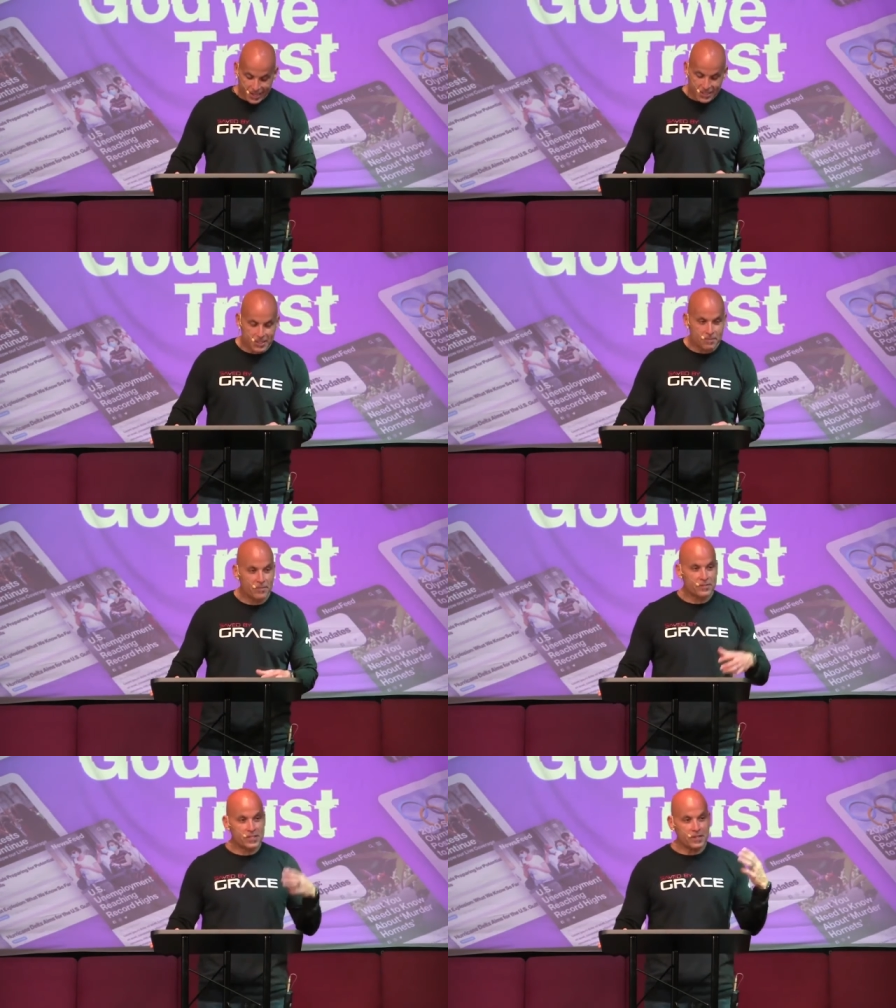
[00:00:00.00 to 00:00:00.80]
some,
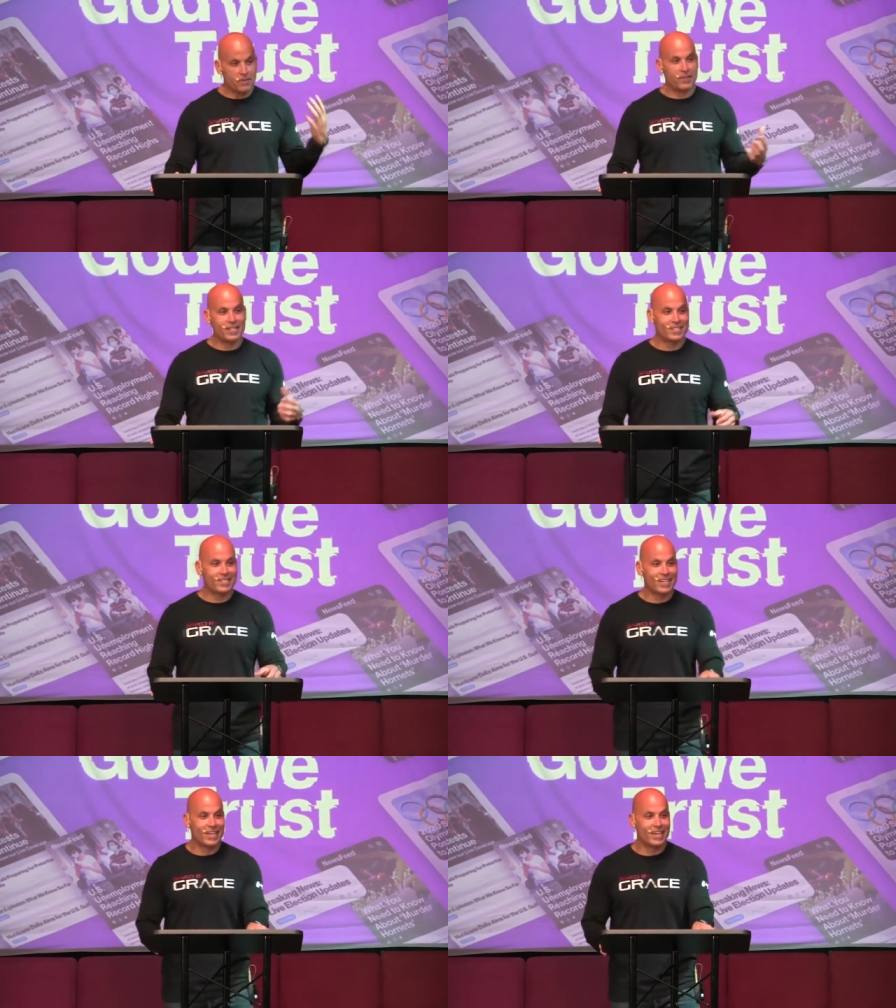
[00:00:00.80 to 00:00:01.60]
some of us,
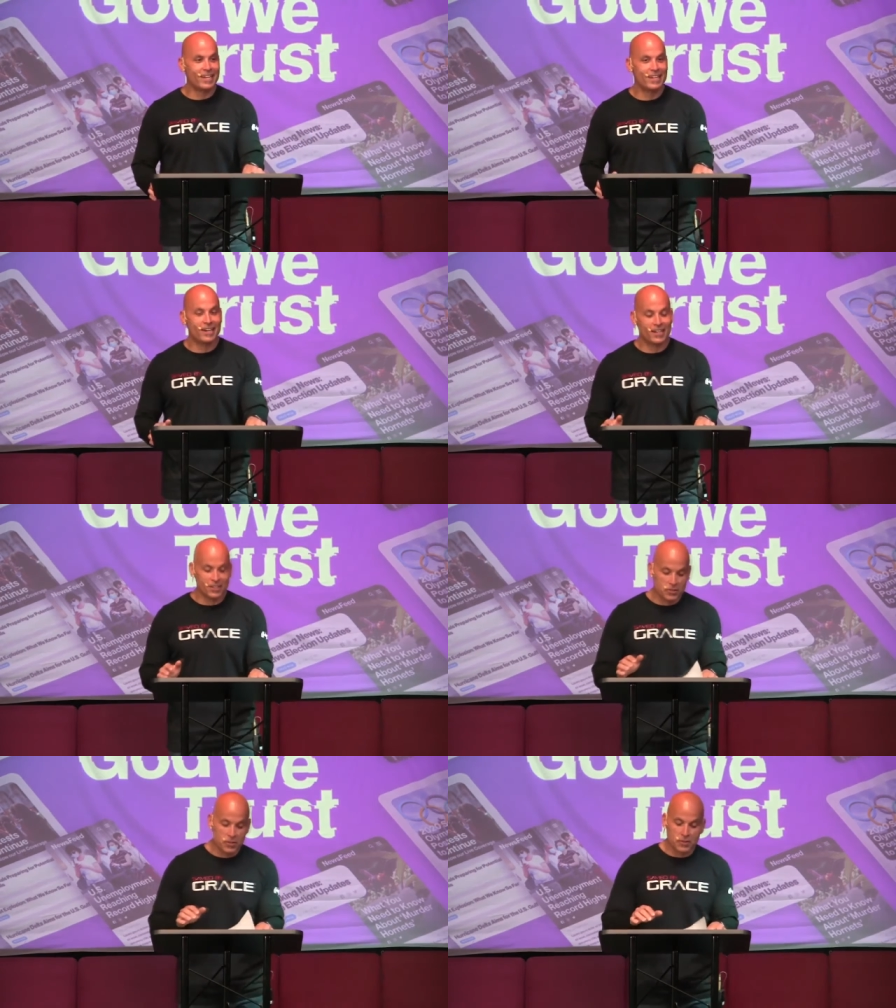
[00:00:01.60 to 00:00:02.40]
again, on
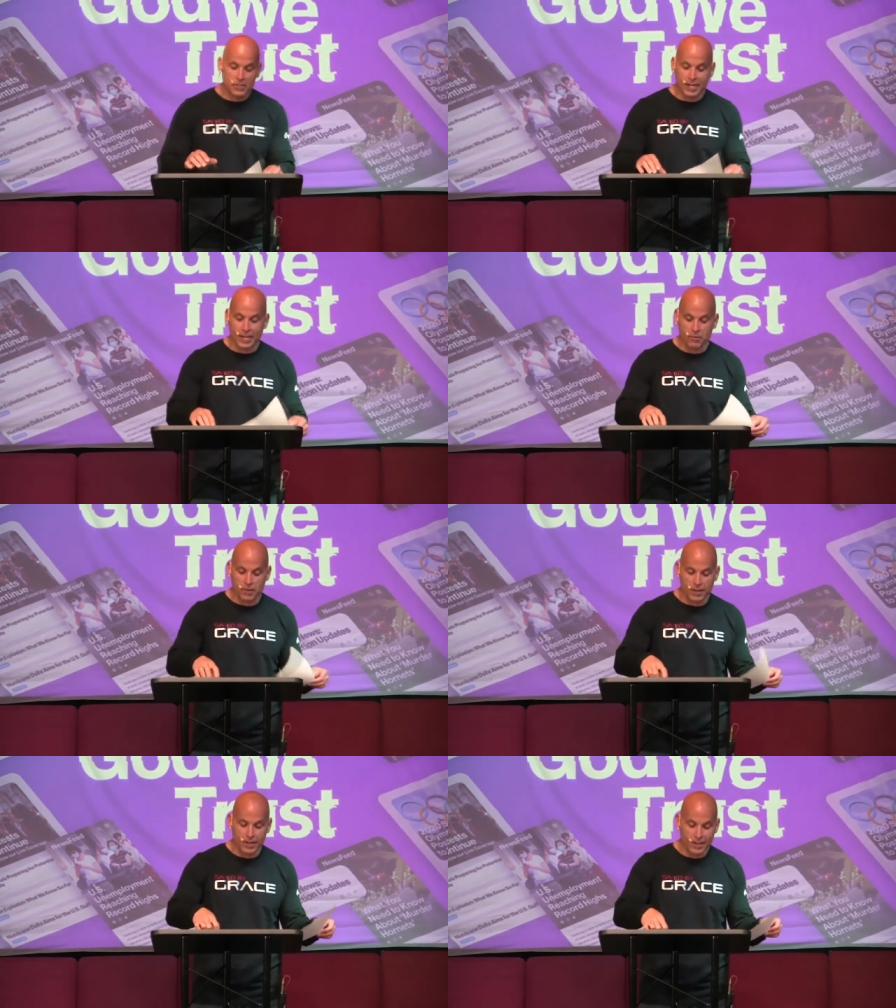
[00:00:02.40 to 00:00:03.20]
the truth side,
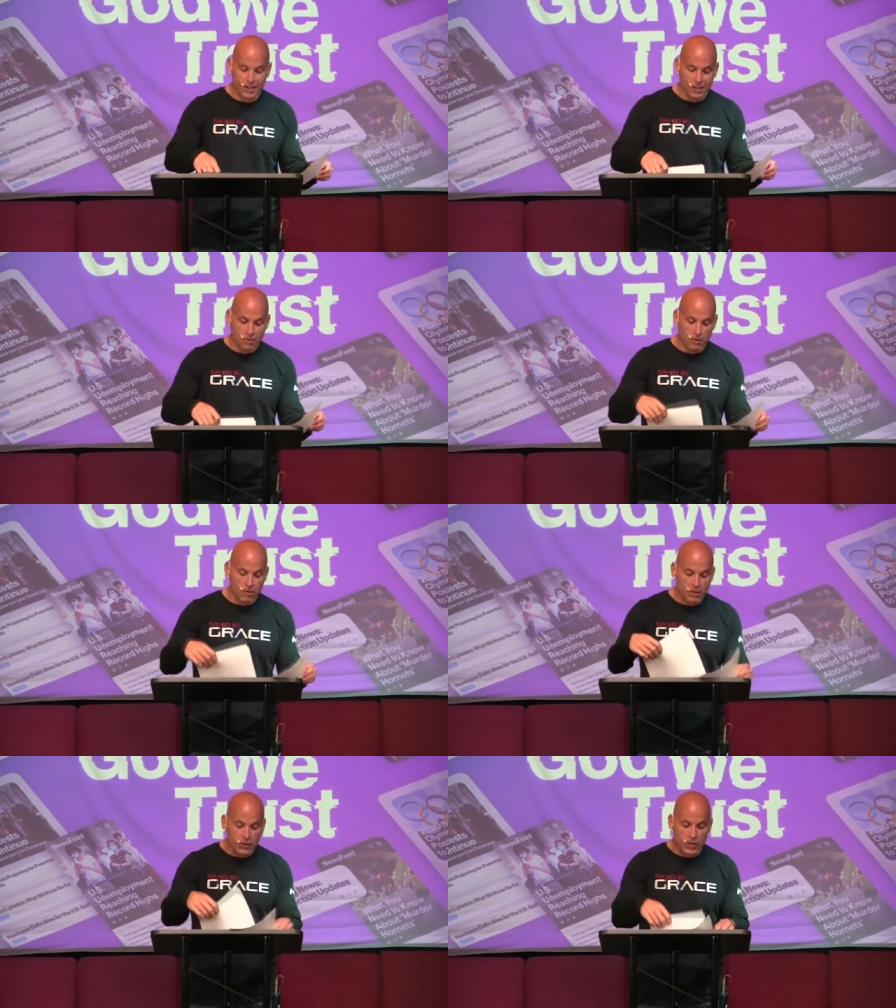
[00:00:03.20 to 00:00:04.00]
we're, we're
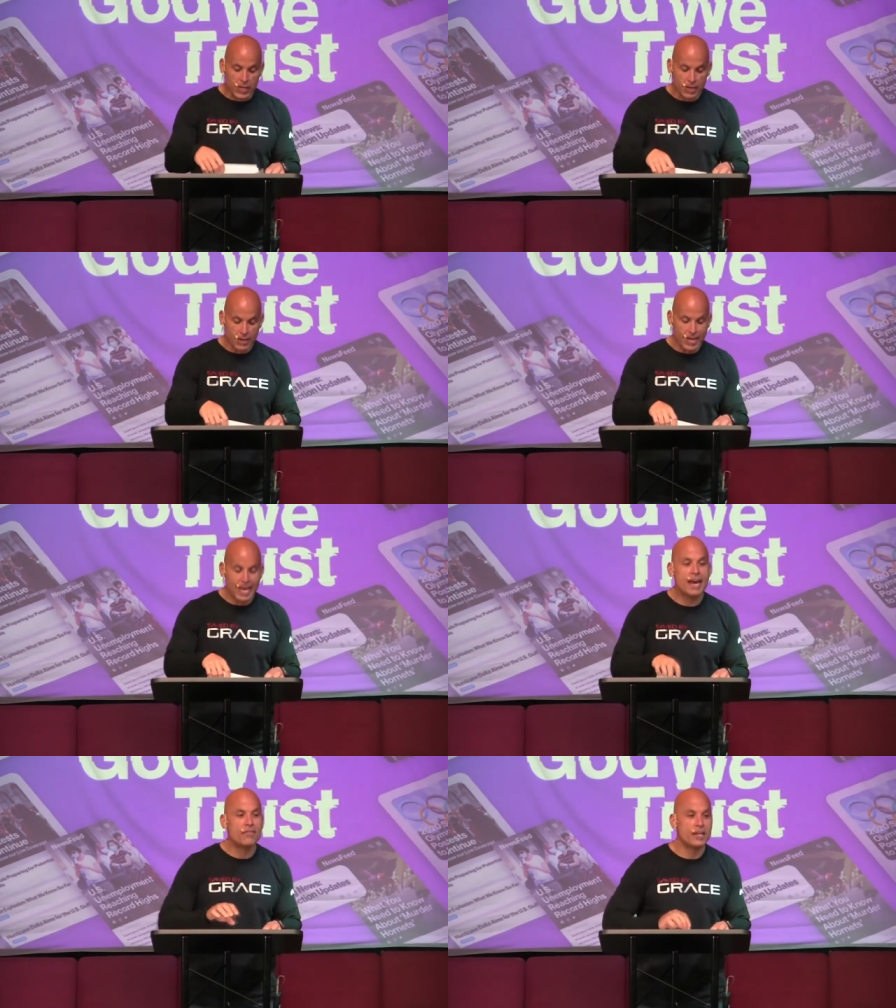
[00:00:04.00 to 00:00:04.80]
really
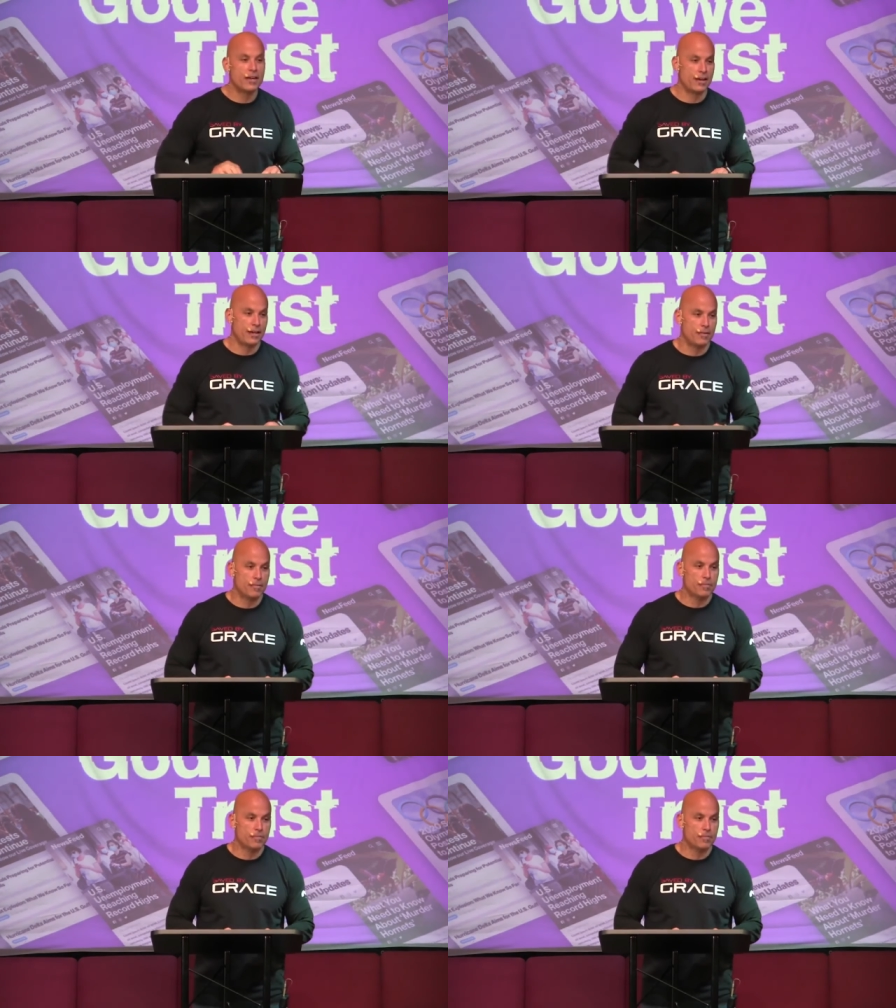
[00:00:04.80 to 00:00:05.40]
heavy on it.